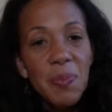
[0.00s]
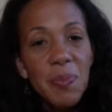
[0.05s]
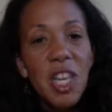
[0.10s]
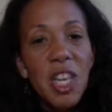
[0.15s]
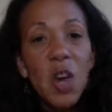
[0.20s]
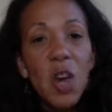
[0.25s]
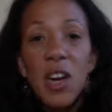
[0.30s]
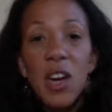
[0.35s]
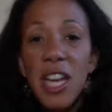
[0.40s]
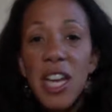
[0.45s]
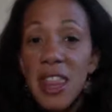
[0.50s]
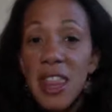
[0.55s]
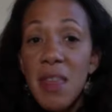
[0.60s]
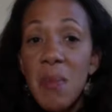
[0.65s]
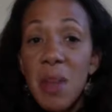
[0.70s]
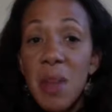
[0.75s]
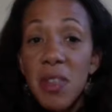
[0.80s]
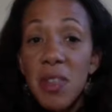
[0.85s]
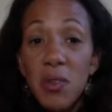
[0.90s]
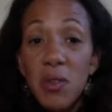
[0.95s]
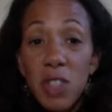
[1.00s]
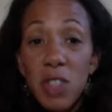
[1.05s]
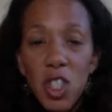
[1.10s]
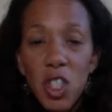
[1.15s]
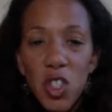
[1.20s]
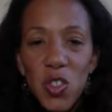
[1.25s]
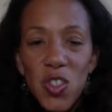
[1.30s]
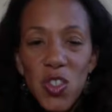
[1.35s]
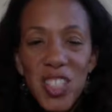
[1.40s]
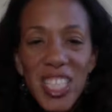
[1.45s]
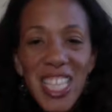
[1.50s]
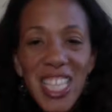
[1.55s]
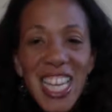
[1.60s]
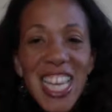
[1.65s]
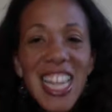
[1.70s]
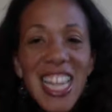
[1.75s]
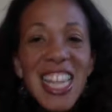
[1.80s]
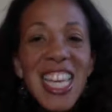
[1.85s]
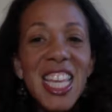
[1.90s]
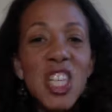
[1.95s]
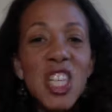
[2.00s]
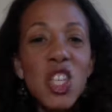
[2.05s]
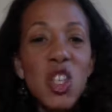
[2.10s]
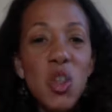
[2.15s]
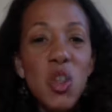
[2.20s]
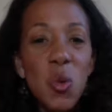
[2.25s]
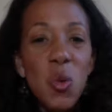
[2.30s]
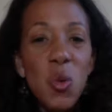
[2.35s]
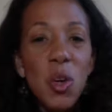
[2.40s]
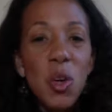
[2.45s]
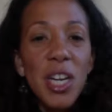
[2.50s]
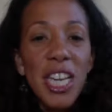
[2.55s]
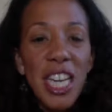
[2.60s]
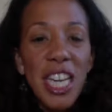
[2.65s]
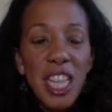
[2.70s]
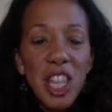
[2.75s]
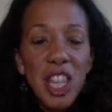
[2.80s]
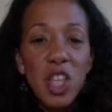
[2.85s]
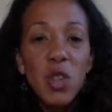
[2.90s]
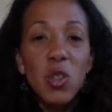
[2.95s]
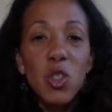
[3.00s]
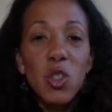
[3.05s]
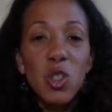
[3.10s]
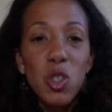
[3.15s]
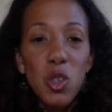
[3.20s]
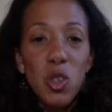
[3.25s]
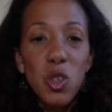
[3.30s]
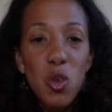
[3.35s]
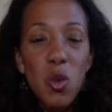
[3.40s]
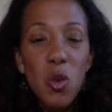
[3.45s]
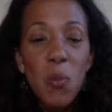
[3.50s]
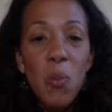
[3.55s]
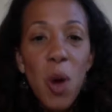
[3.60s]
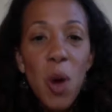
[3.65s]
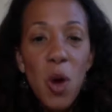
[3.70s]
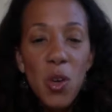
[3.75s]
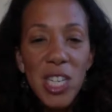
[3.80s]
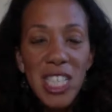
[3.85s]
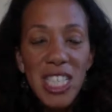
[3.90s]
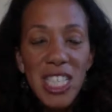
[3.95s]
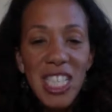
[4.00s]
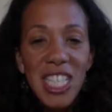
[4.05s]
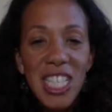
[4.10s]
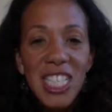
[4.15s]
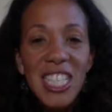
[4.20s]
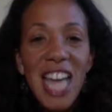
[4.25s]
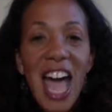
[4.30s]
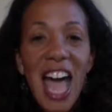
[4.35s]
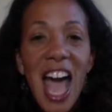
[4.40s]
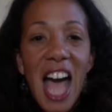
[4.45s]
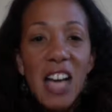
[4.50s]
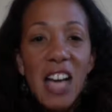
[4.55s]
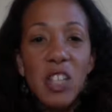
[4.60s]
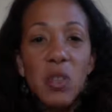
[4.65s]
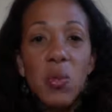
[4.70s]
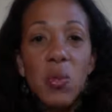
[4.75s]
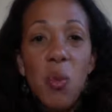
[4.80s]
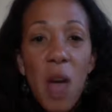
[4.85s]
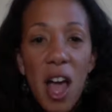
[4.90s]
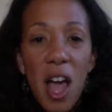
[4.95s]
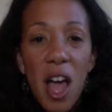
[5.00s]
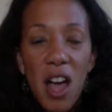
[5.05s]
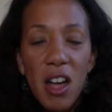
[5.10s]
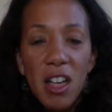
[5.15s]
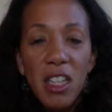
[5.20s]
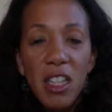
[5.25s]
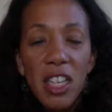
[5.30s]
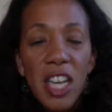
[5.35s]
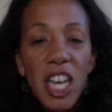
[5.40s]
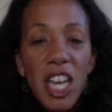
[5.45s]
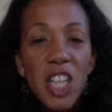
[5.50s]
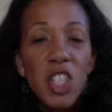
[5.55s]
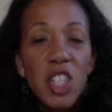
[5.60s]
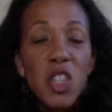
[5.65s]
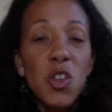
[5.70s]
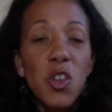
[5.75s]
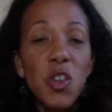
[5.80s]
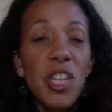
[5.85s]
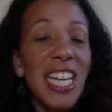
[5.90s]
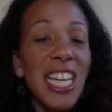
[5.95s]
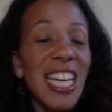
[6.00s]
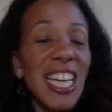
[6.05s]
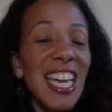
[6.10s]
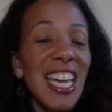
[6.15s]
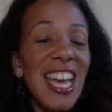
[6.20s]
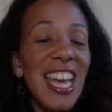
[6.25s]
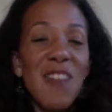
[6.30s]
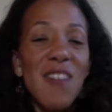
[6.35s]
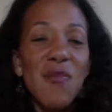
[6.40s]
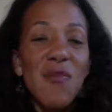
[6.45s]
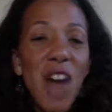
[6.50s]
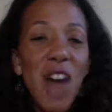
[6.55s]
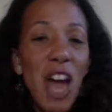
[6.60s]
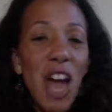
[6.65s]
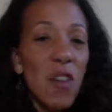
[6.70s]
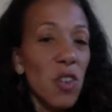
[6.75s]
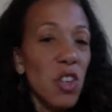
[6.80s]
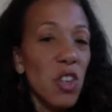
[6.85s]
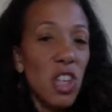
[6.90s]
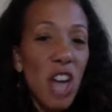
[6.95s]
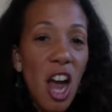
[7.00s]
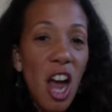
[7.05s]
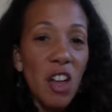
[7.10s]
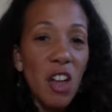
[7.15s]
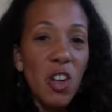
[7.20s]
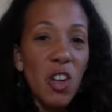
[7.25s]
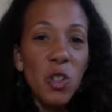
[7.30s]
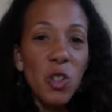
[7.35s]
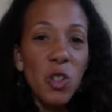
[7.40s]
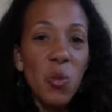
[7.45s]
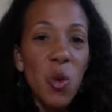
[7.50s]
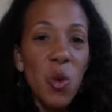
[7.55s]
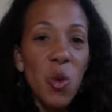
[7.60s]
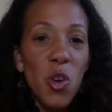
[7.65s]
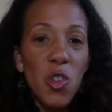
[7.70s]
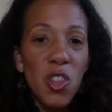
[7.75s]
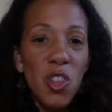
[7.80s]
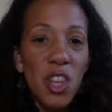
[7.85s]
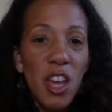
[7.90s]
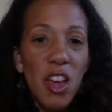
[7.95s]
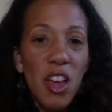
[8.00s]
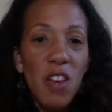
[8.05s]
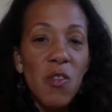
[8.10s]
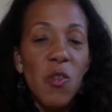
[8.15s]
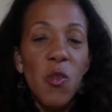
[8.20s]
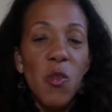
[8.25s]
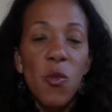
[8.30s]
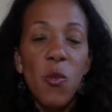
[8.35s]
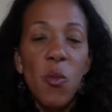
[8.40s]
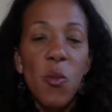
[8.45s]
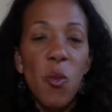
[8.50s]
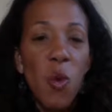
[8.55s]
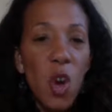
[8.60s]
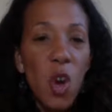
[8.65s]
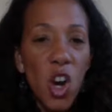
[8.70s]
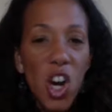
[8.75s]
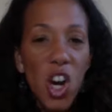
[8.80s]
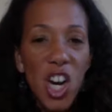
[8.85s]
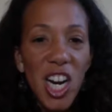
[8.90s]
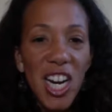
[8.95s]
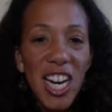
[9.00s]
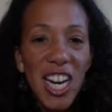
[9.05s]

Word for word: or in the month of June, then you will get those two bonuses as well. So you're getting $500 worth of work